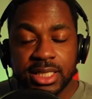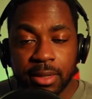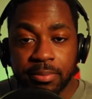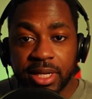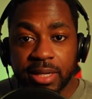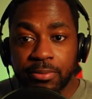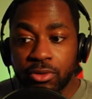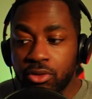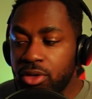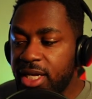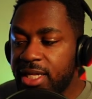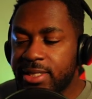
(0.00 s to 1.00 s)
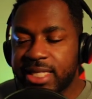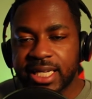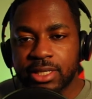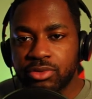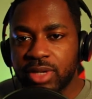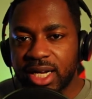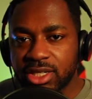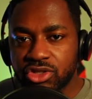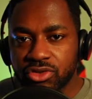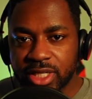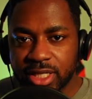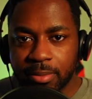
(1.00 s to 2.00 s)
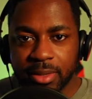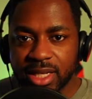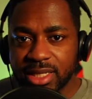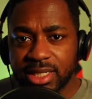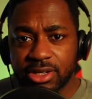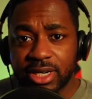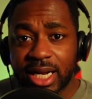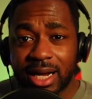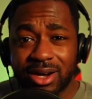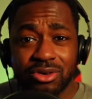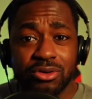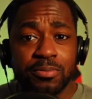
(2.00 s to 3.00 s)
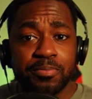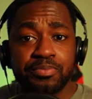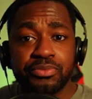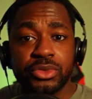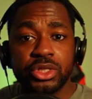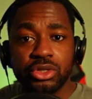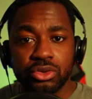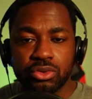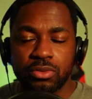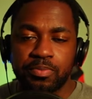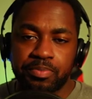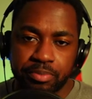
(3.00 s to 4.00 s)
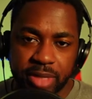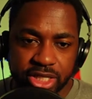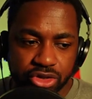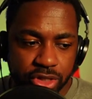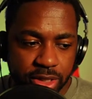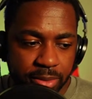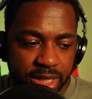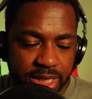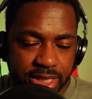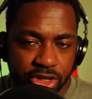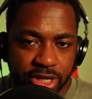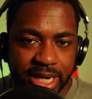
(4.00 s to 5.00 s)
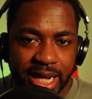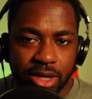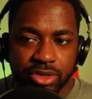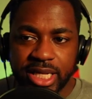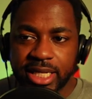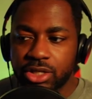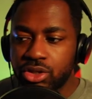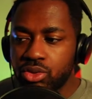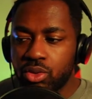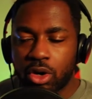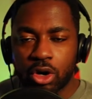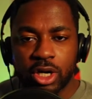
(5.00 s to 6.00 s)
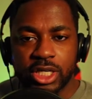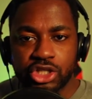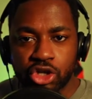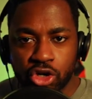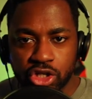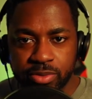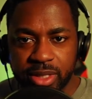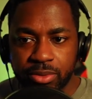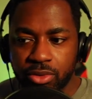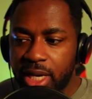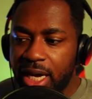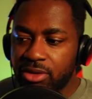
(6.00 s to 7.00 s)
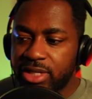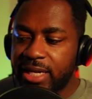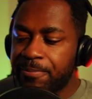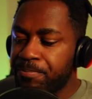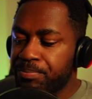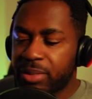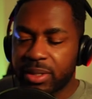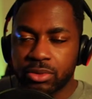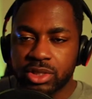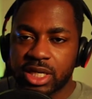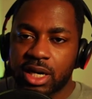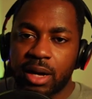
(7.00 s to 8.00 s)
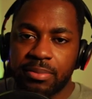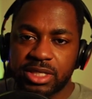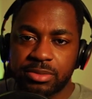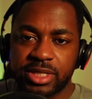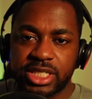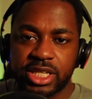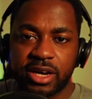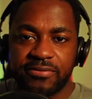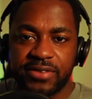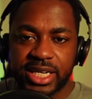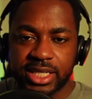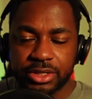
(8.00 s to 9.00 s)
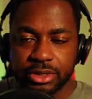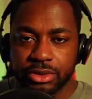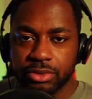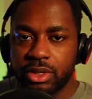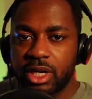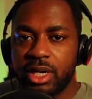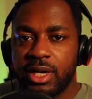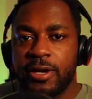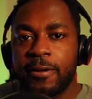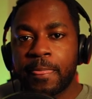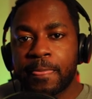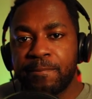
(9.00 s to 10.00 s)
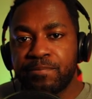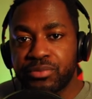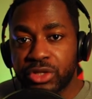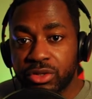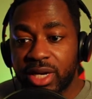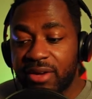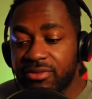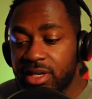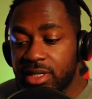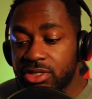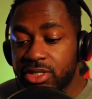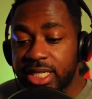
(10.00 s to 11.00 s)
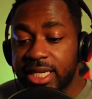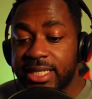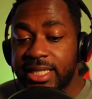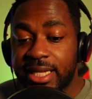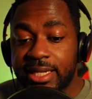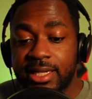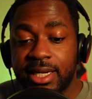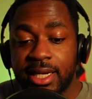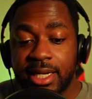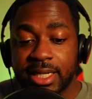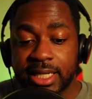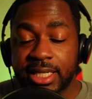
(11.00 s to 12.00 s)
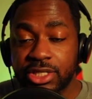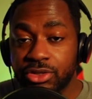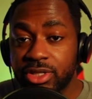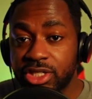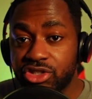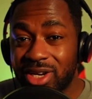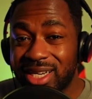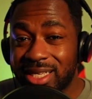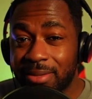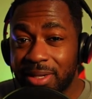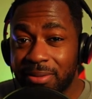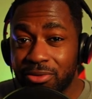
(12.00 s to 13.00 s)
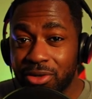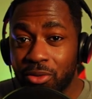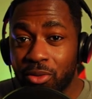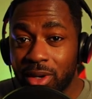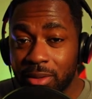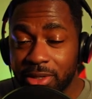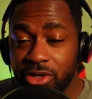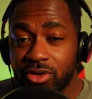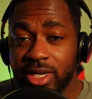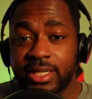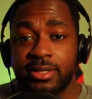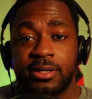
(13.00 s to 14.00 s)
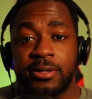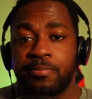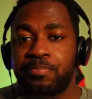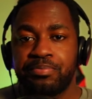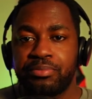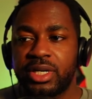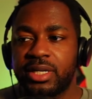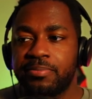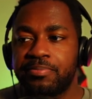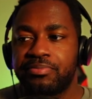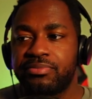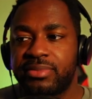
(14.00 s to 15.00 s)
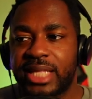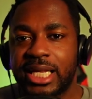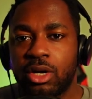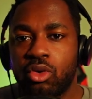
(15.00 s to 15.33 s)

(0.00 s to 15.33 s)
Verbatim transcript: some people, they do not treat the military how you may treat the military now that you are in charge of people, now that people's accomplishments affect you. You have to understand that, yes, you can try to get people to want to be great, but they